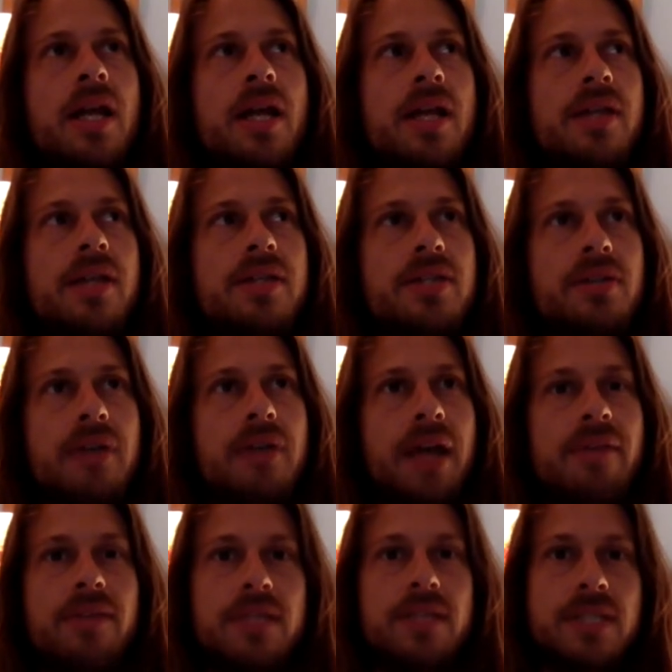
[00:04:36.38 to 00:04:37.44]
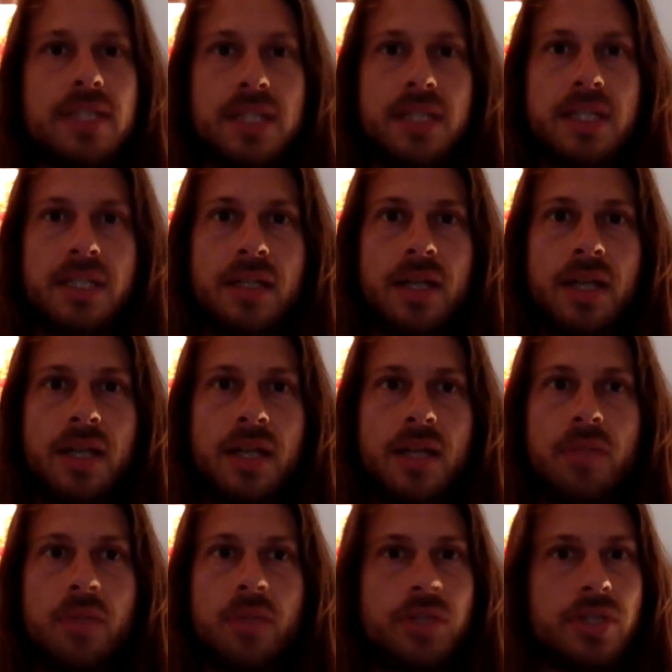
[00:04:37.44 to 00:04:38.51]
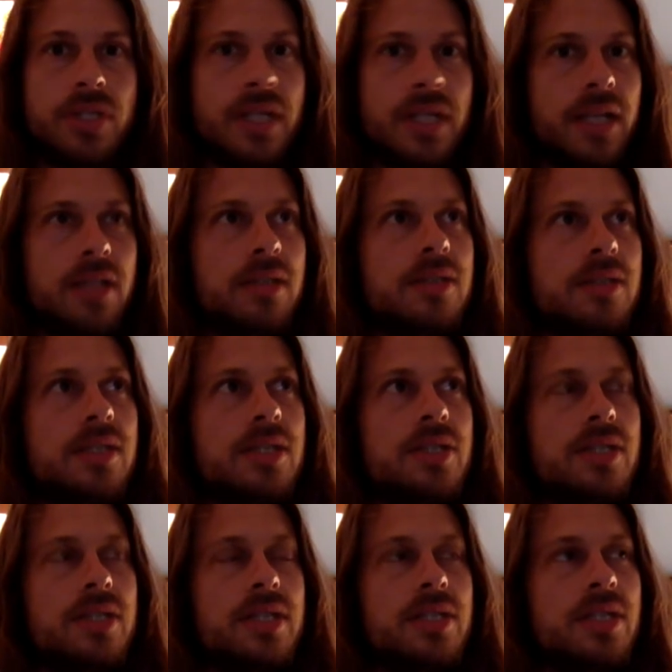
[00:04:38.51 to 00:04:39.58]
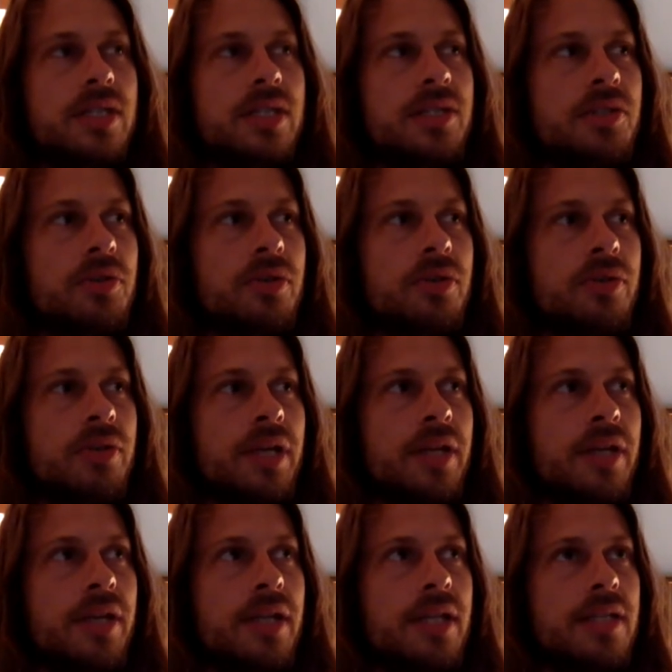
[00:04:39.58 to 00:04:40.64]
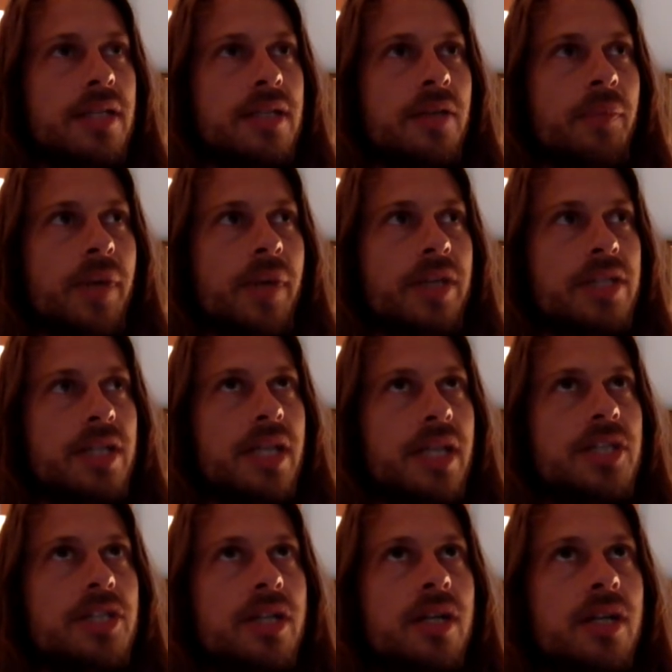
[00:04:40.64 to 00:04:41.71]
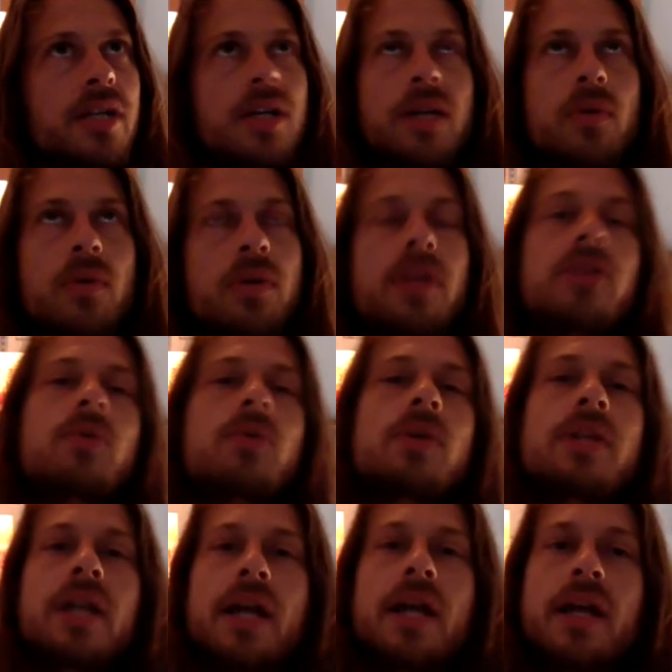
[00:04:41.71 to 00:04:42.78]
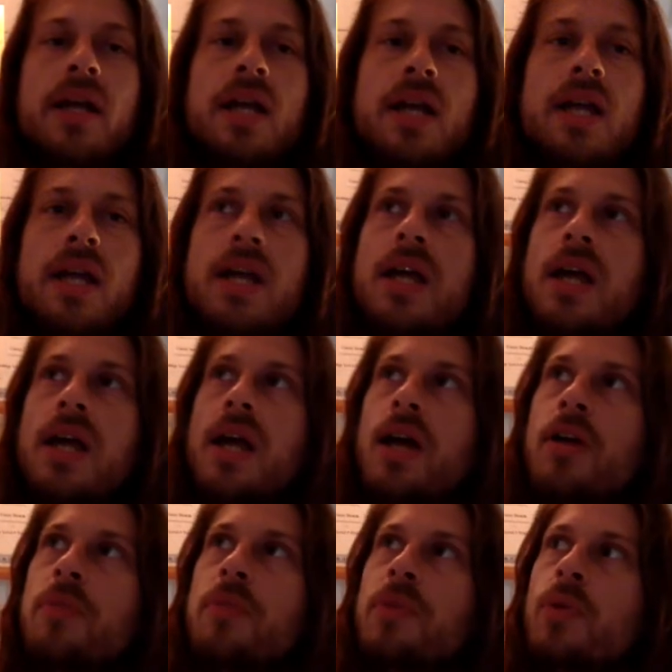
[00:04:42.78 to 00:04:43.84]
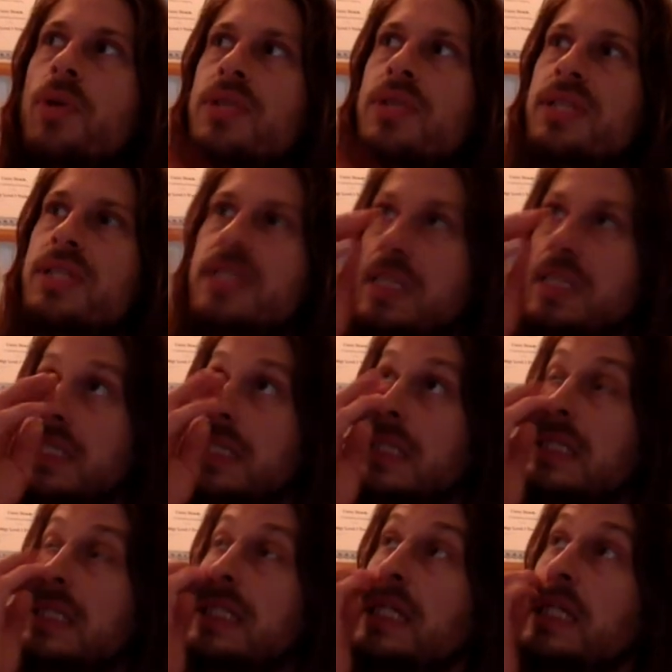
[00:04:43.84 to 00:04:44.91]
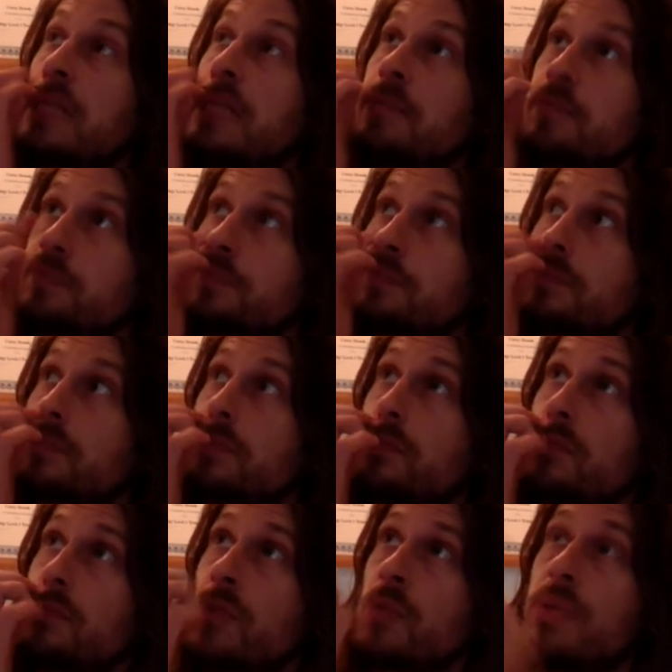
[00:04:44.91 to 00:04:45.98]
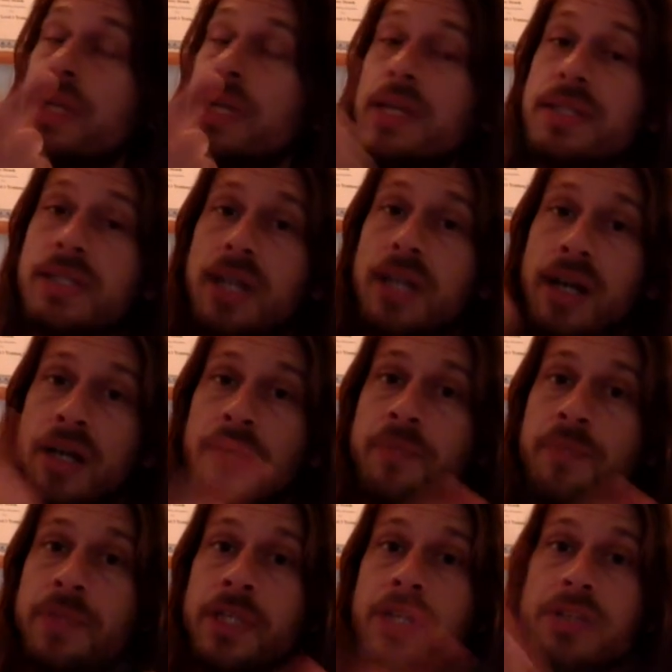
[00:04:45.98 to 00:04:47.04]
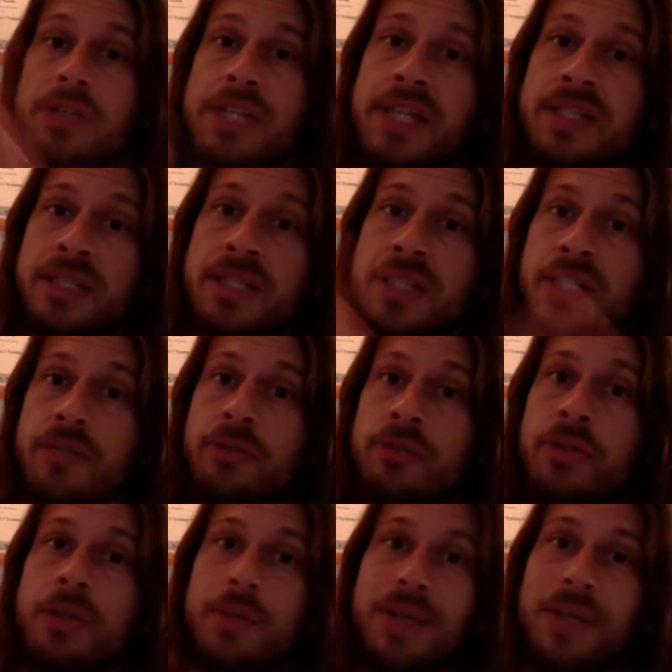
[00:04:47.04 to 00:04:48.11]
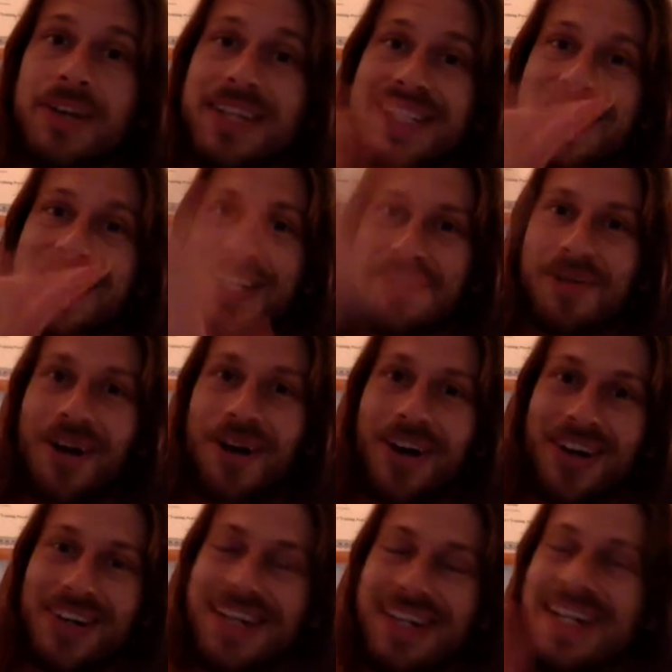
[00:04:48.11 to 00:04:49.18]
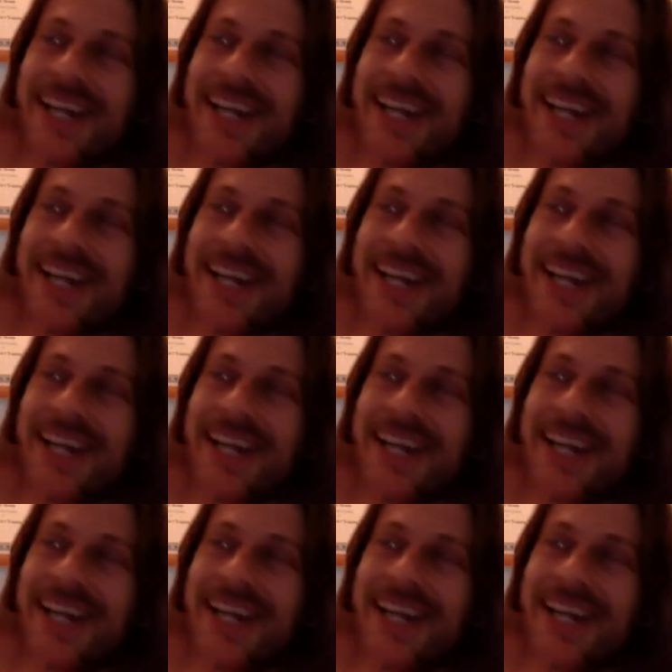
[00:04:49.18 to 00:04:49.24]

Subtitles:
still haven't seen, but just like seriously, just like two or three. I think it's Ashlesha or like one other one that wasn't as easy to see, because it takes a year for you to be able to see them all.